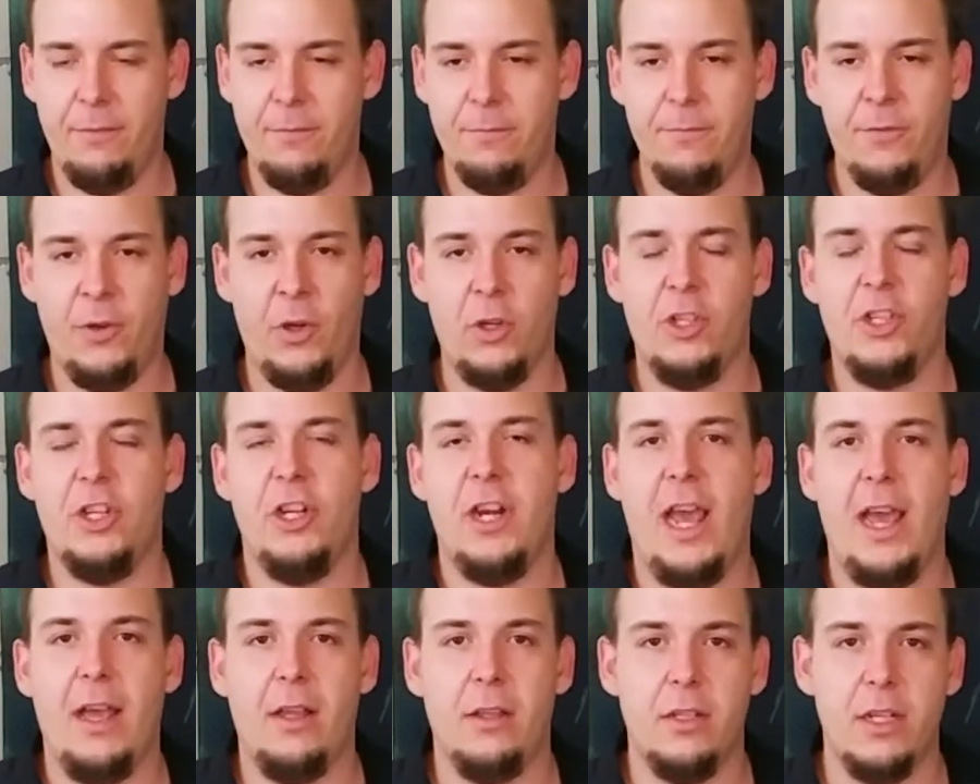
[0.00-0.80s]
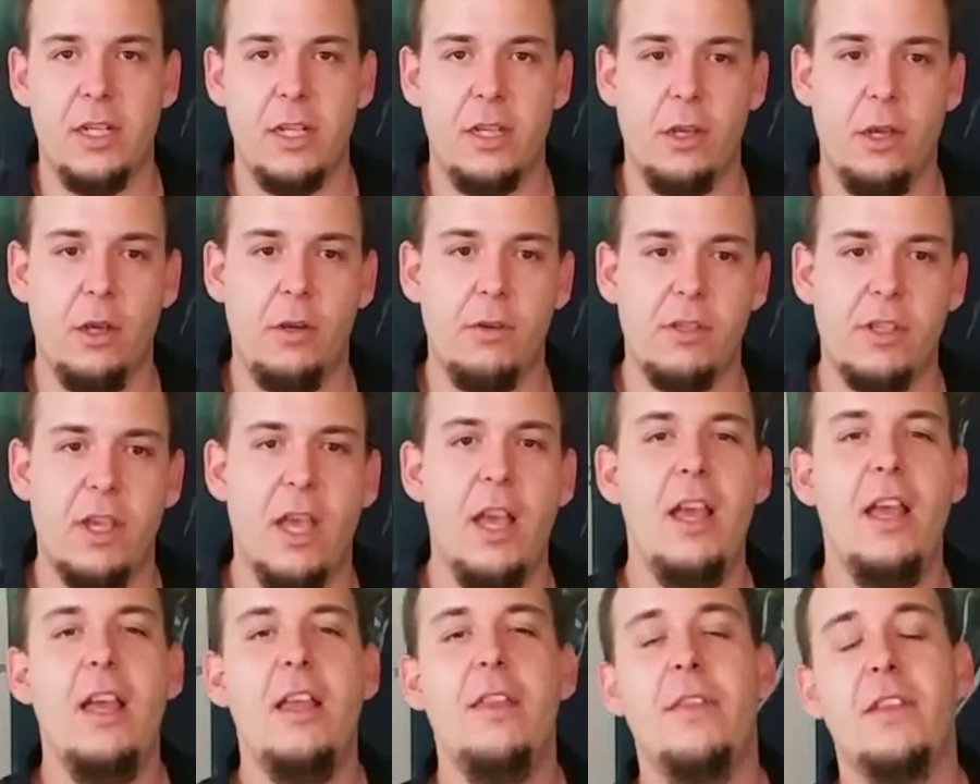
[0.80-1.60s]
functionality goes.
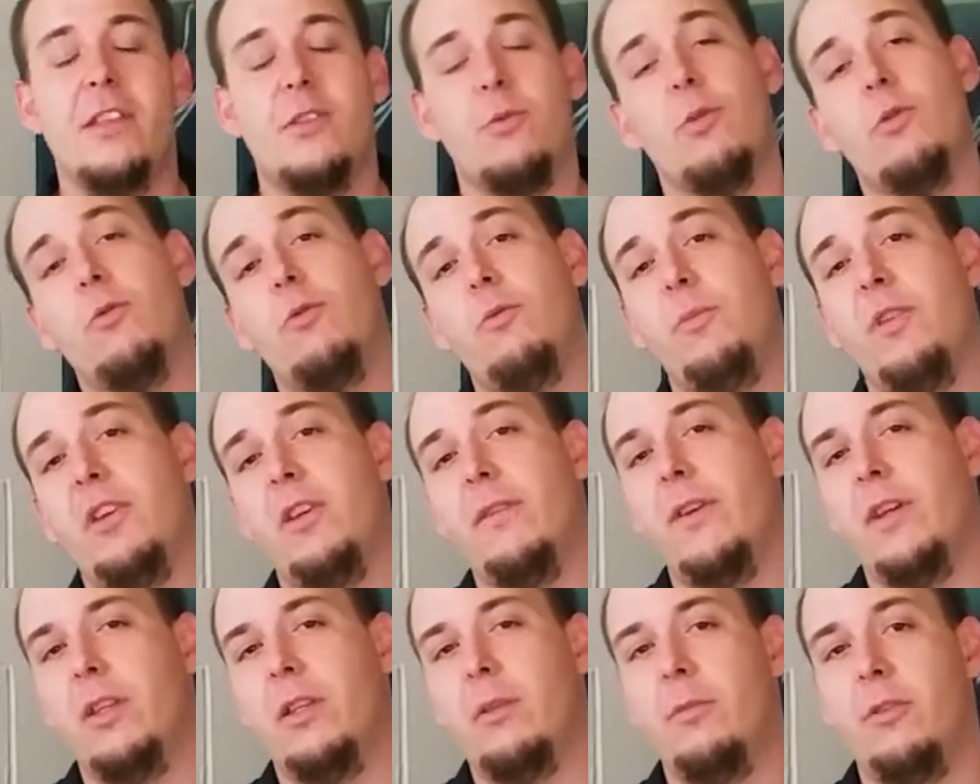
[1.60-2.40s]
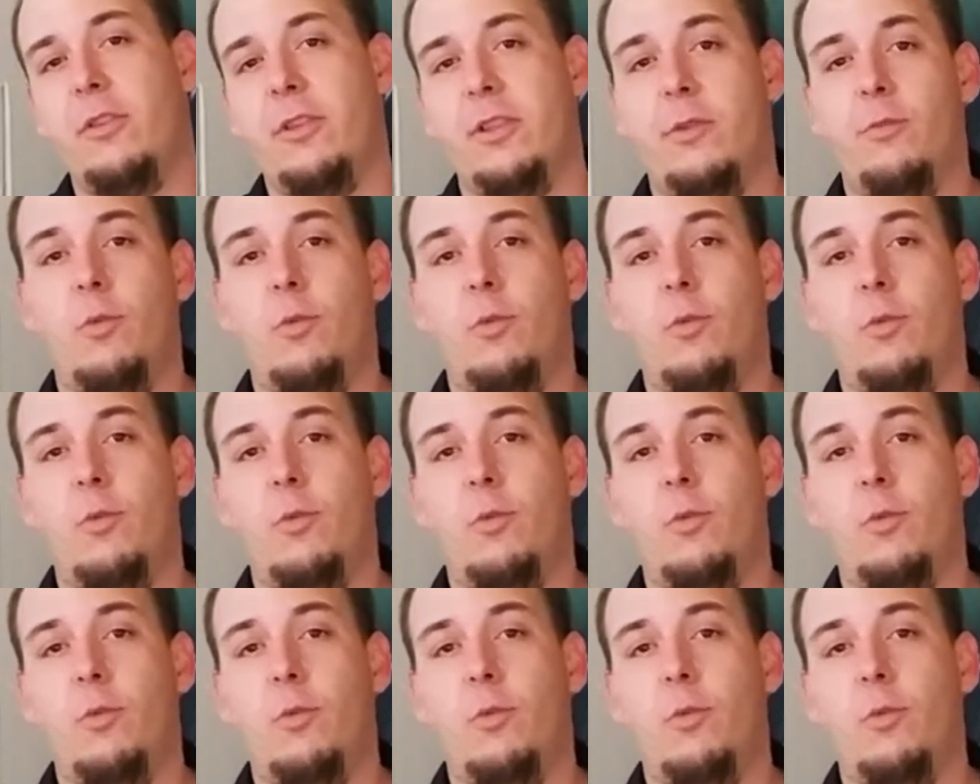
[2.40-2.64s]
This one will be available